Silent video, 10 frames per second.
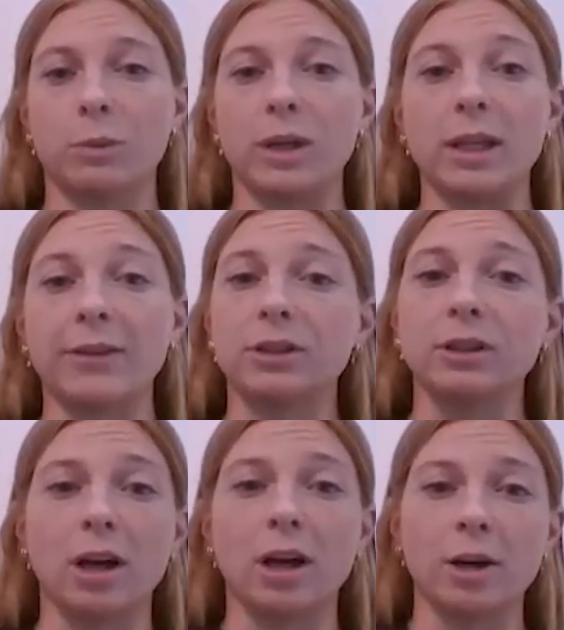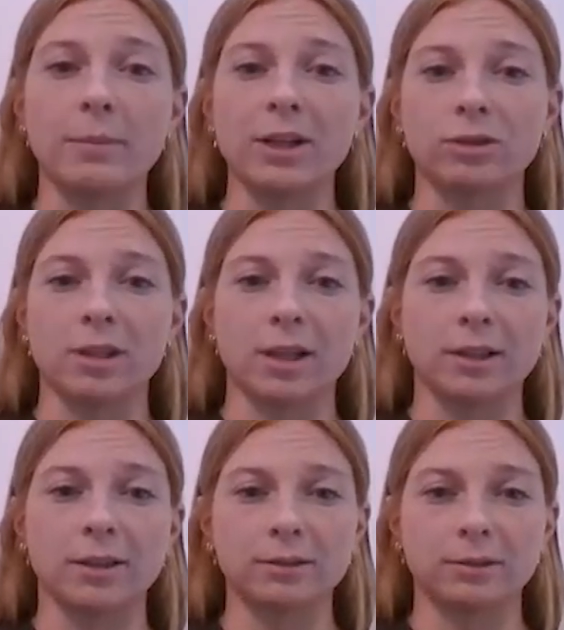we have to log our menstrual
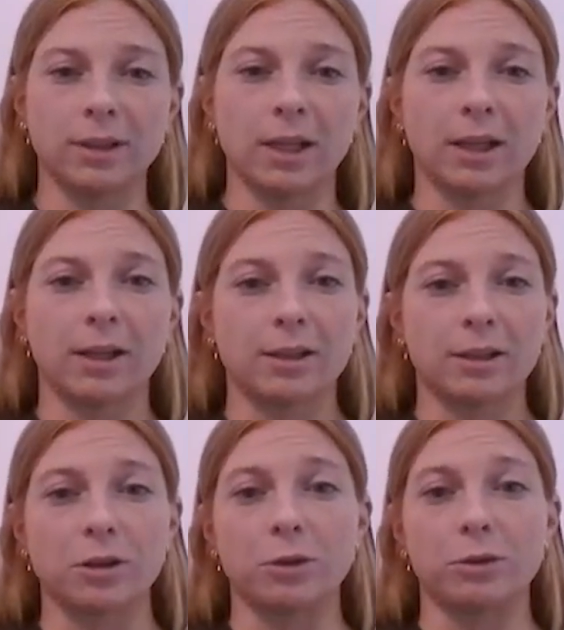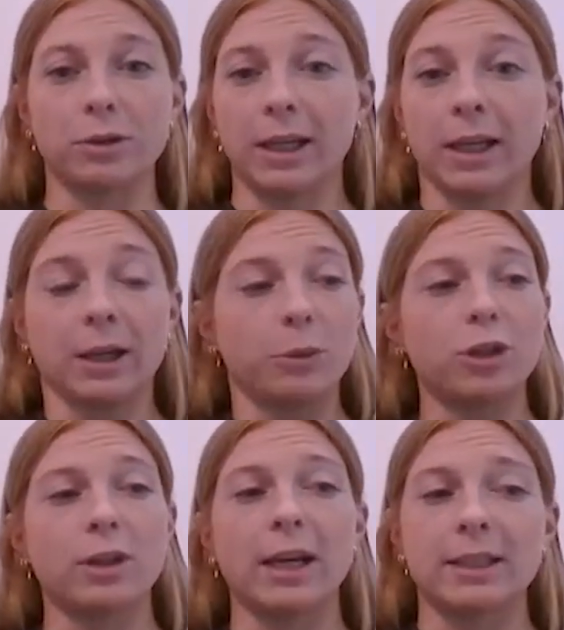cycle. Okay. So we
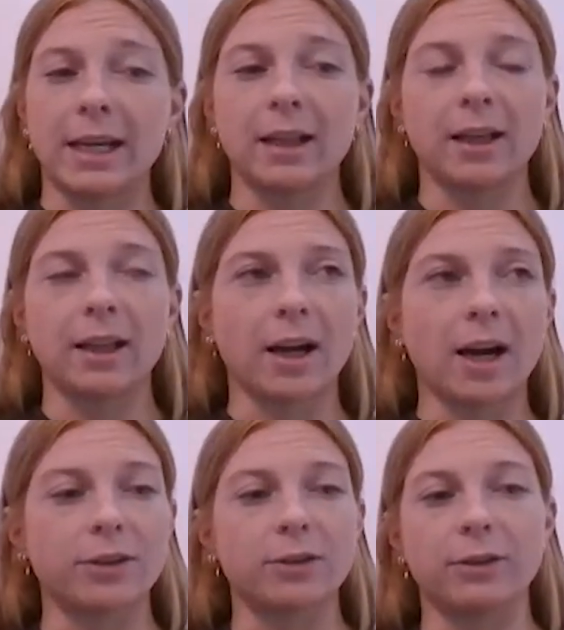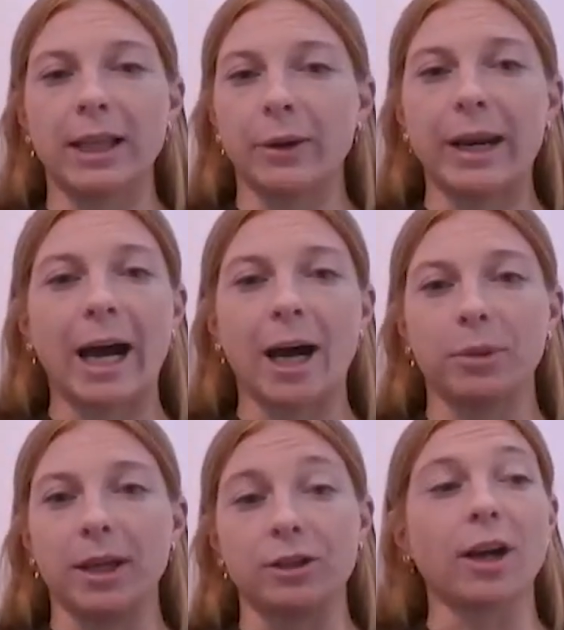do that daily. Like, I have to fill out an
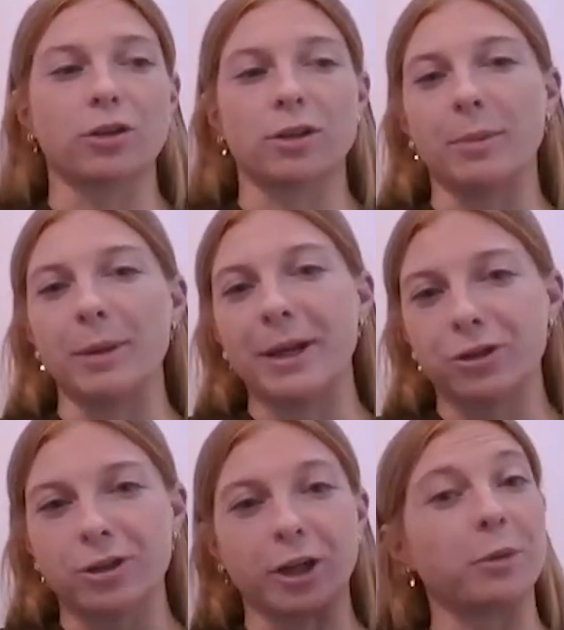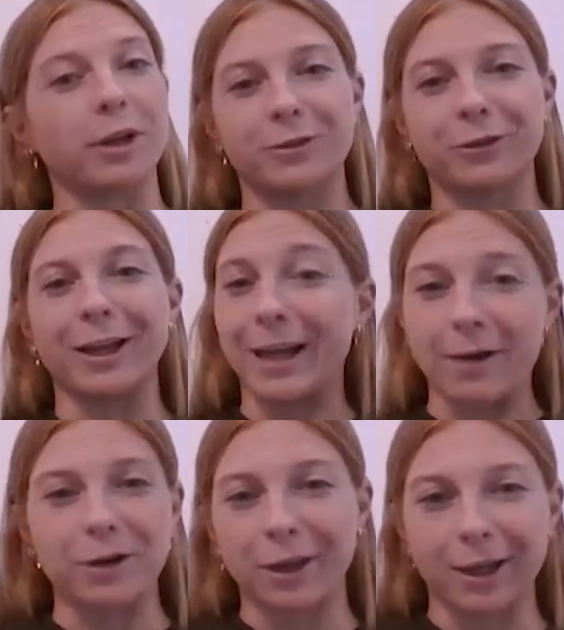app, like, not just on my menstrual cycle, but it's for like
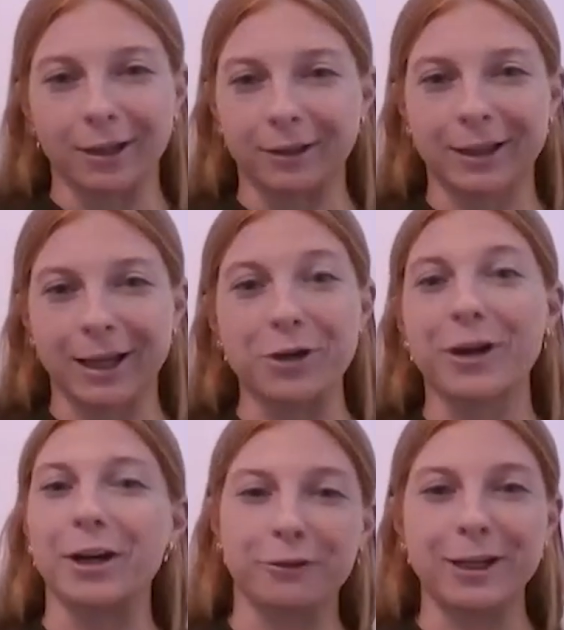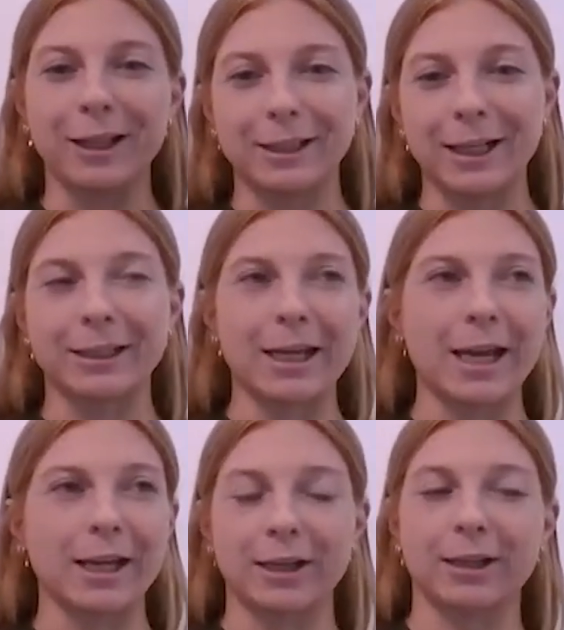everything that you're kind of feeling that
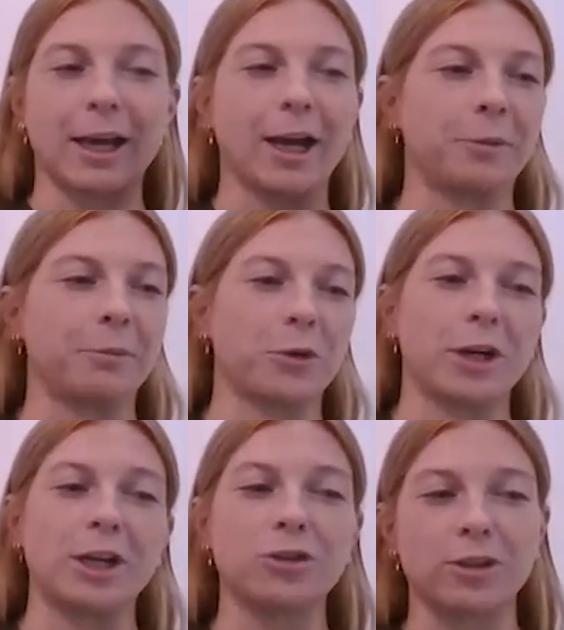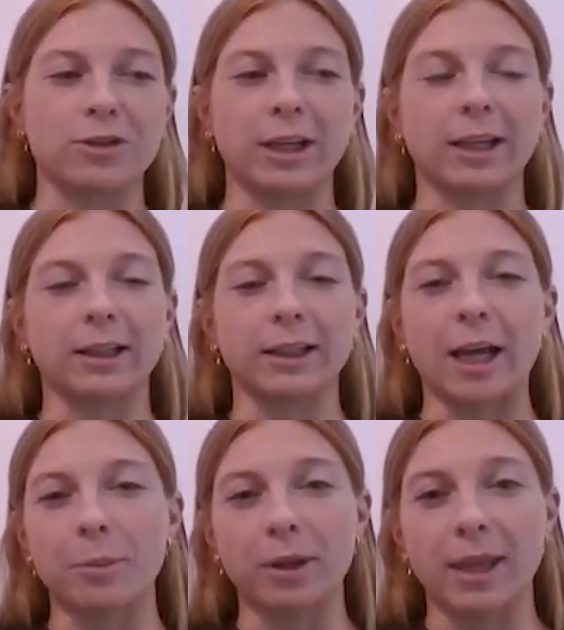day, or injuries or anything like
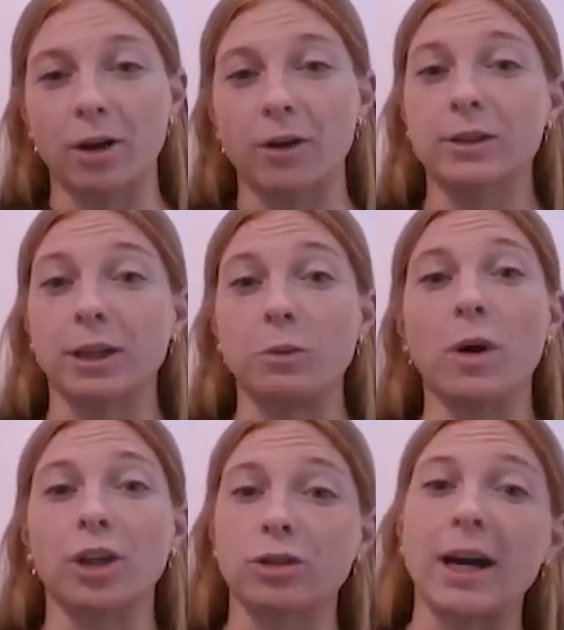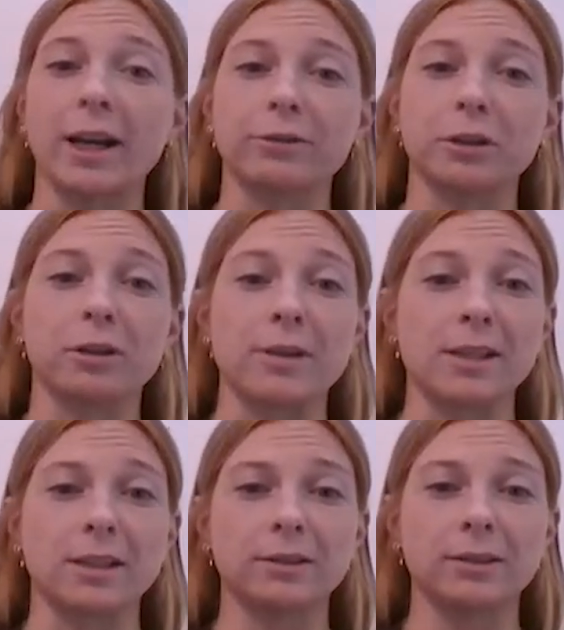that. But they obviously want to track it for a
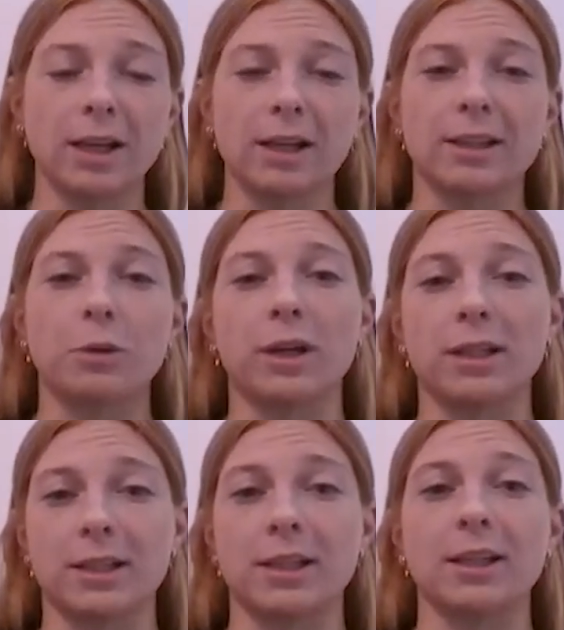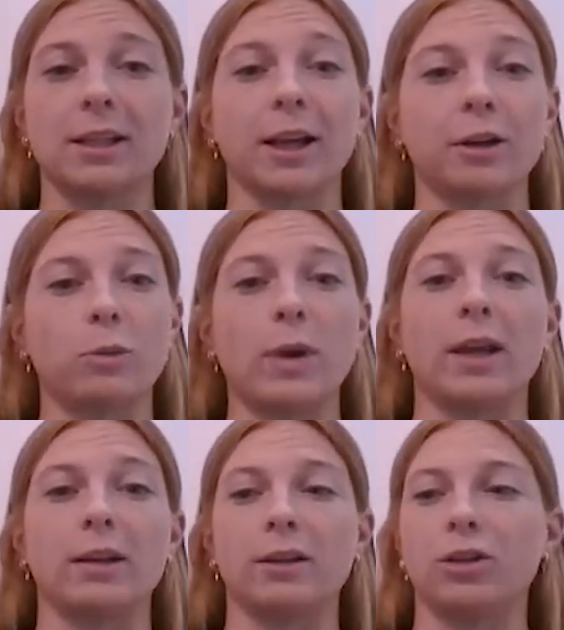reason. They want to see like
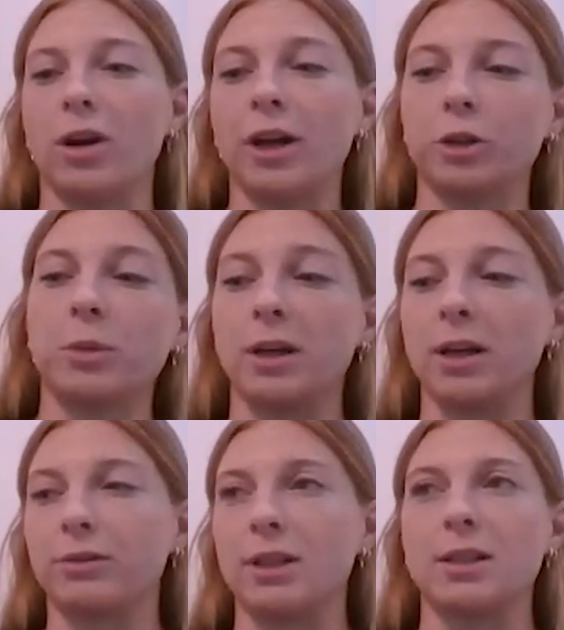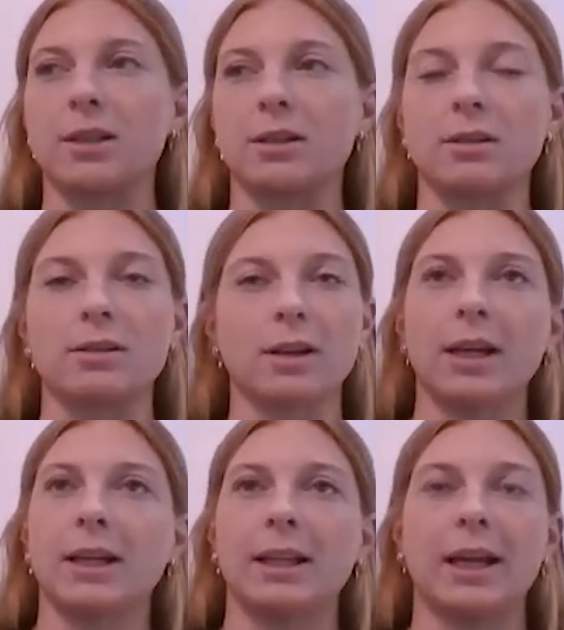when you're on your period, for instance, because
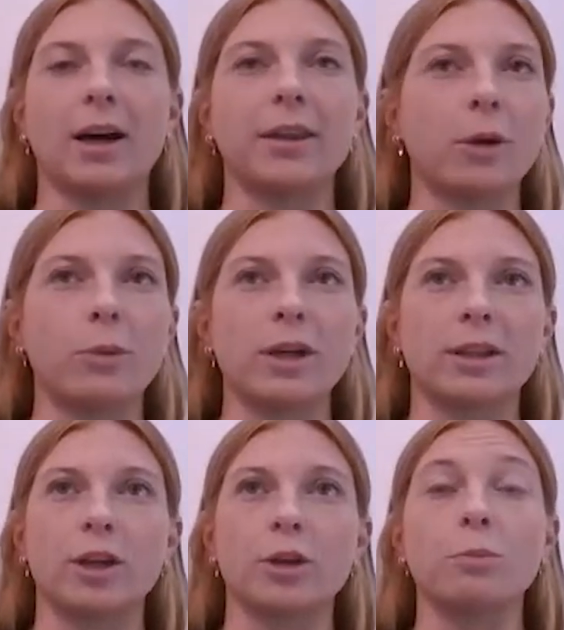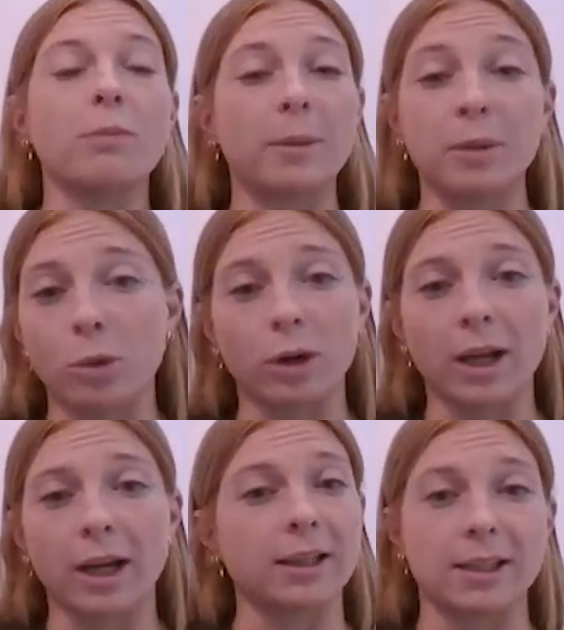on that week that you might be more
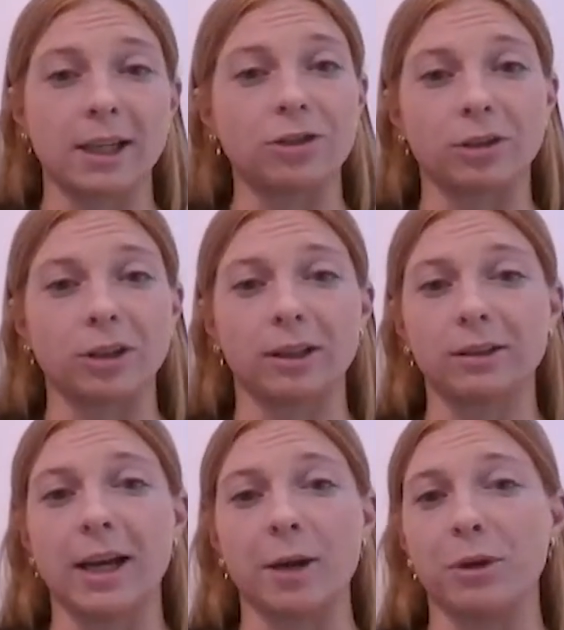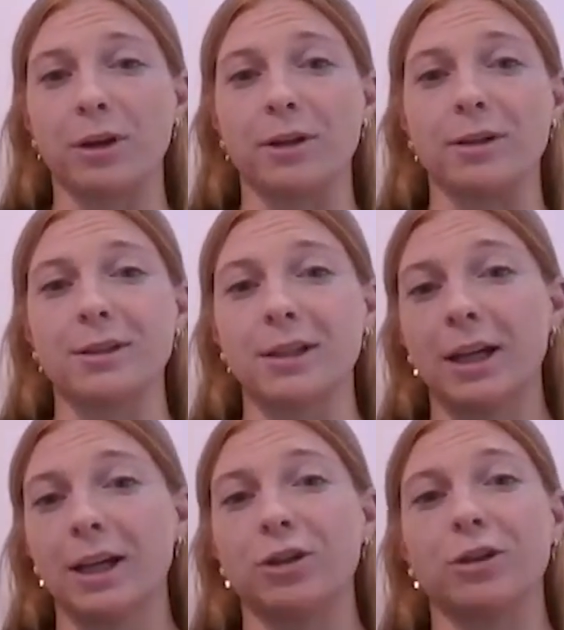likely to injury, because
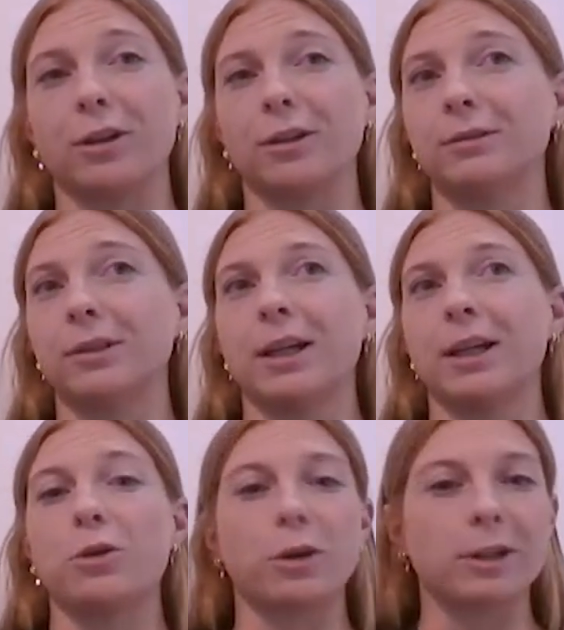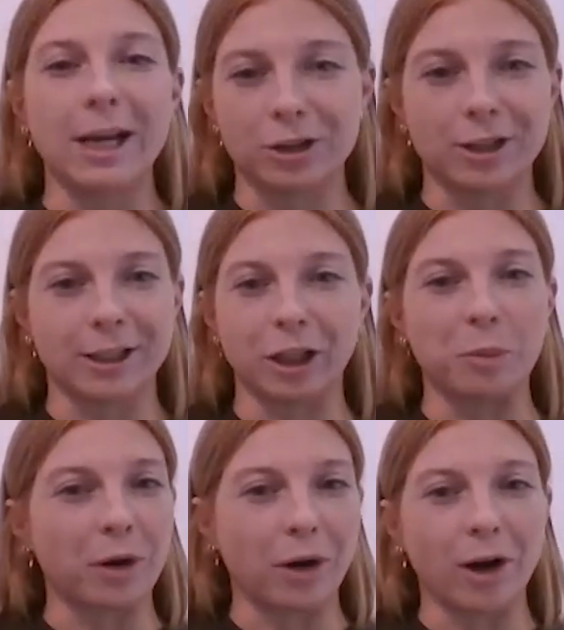your coordination's a little bit